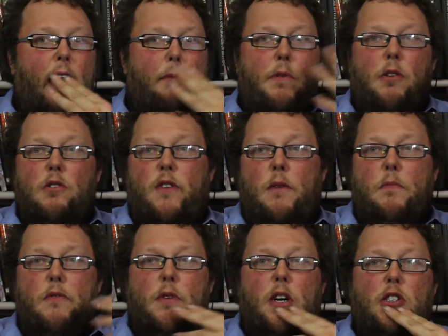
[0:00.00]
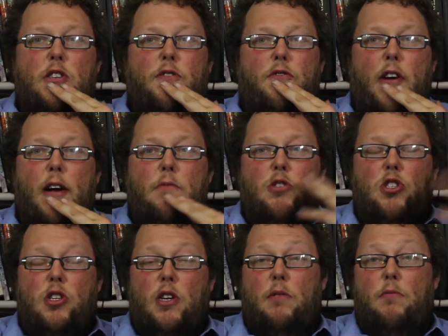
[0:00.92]
Bill's eventually friend,
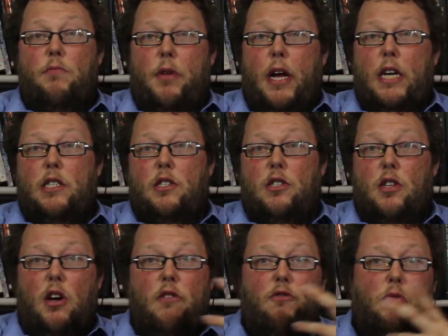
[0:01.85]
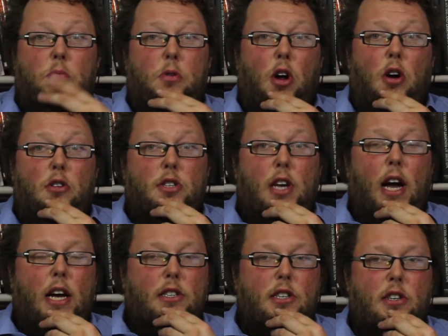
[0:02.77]
which plays into the overall plot.
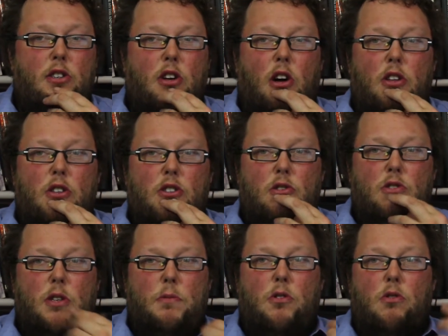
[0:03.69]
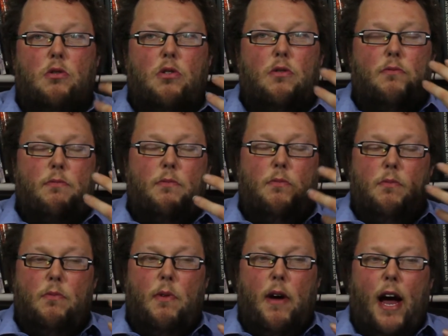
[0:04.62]
So it's got sort of typical
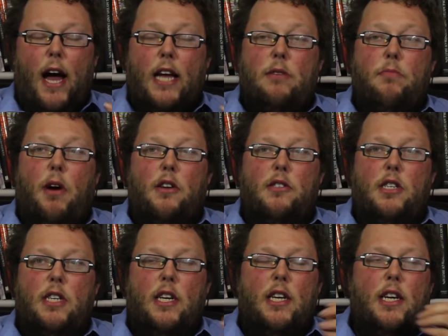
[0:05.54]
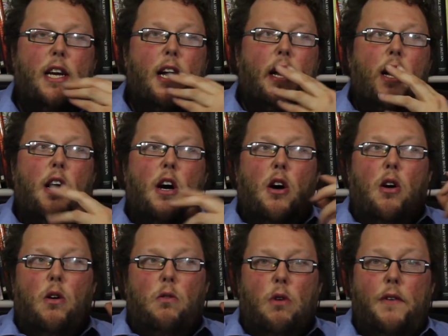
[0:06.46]
hanging parts in it.
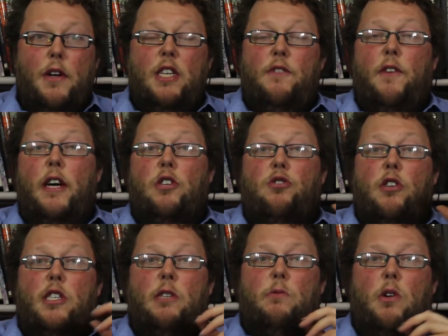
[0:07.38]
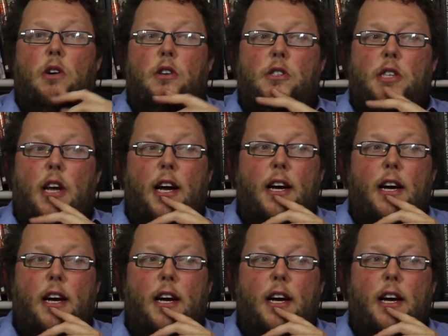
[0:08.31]
What I did find interesting was